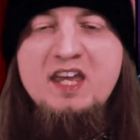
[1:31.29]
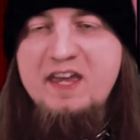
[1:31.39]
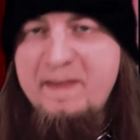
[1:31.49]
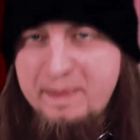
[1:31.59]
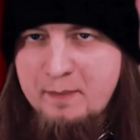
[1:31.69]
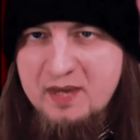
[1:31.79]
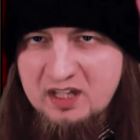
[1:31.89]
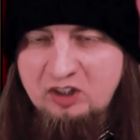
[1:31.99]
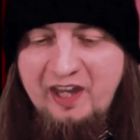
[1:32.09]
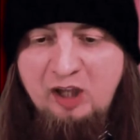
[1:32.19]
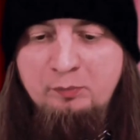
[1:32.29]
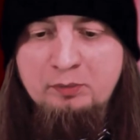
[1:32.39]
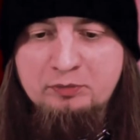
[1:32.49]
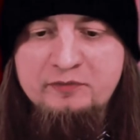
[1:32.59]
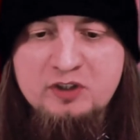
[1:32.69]
in the Metal Album
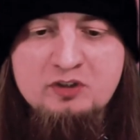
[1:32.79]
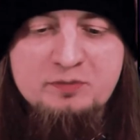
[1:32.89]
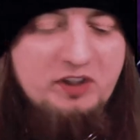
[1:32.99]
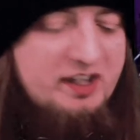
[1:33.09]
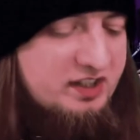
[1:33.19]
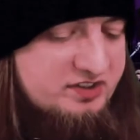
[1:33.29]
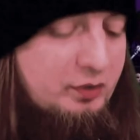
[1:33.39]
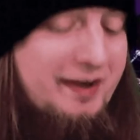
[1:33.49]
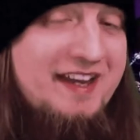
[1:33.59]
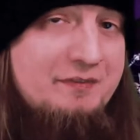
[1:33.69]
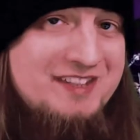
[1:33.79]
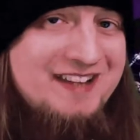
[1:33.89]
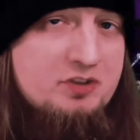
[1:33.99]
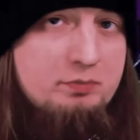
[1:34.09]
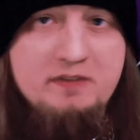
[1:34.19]
Reviews playlist, though I have yet
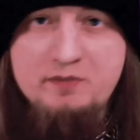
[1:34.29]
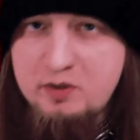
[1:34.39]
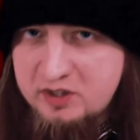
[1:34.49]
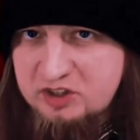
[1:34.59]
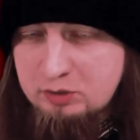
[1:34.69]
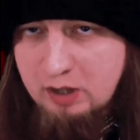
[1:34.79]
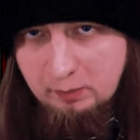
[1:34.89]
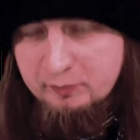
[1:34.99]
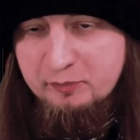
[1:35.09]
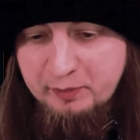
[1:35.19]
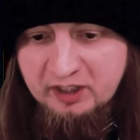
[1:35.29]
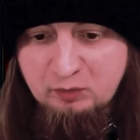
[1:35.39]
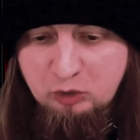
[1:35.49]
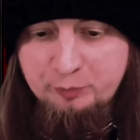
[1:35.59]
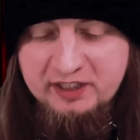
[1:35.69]
to review these two albums, but I
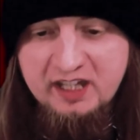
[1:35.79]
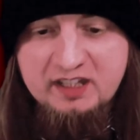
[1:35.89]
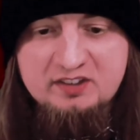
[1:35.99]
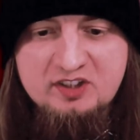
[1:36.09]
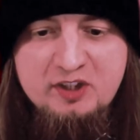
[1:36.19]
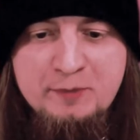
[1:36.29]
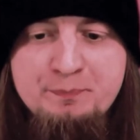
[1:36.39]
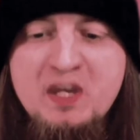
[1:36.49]
will be getting to them.